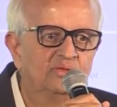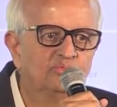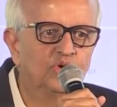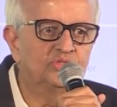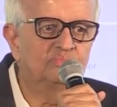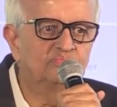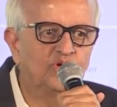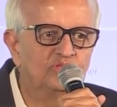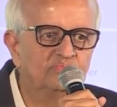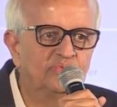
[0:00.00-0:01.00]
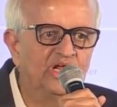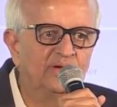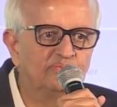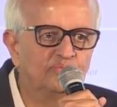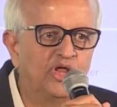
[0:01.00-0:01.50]
both on
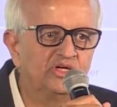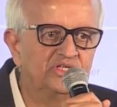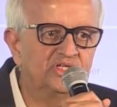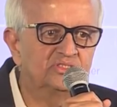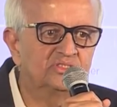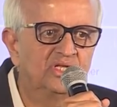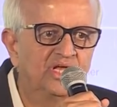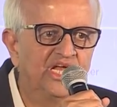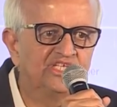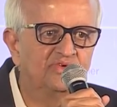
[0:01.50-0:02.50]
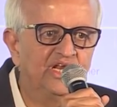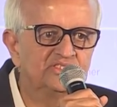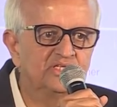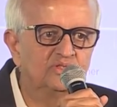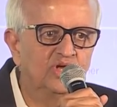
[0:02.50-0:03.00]
uh, politics as well
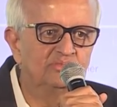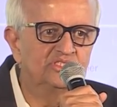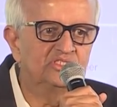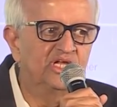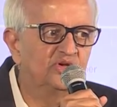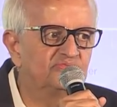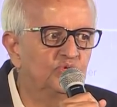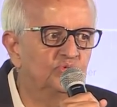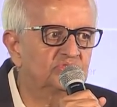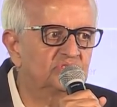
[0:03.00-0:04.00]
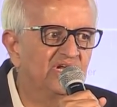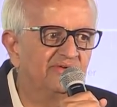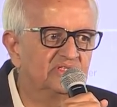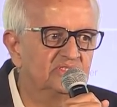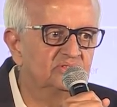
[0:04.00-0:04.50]
as economics and, of course,
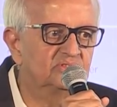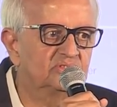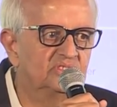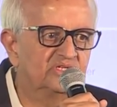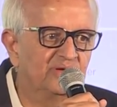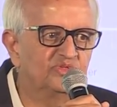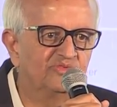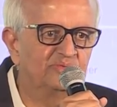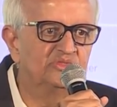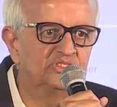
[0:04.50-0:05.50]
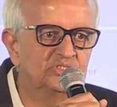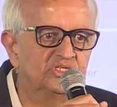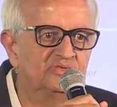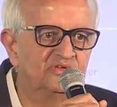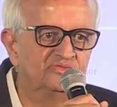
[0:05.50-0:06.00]
governance in terms of administrative